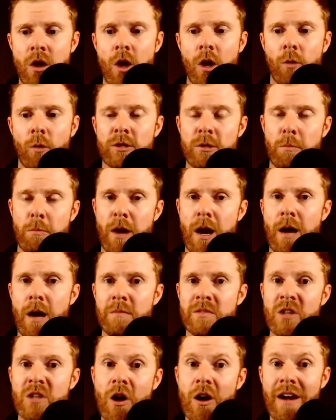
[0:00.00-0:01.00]
what the
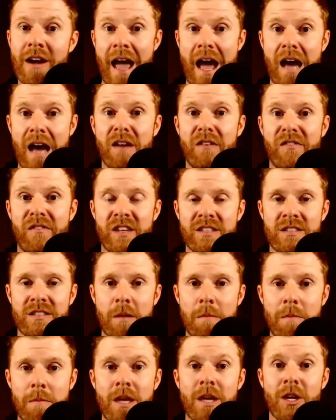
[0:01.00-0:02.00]
problems are and how to fix
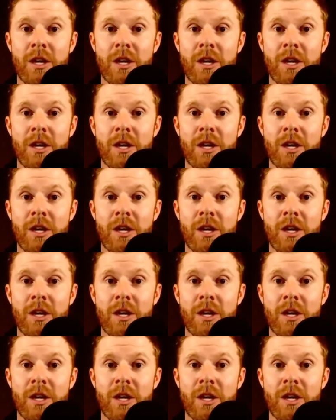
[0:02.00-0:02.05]
them,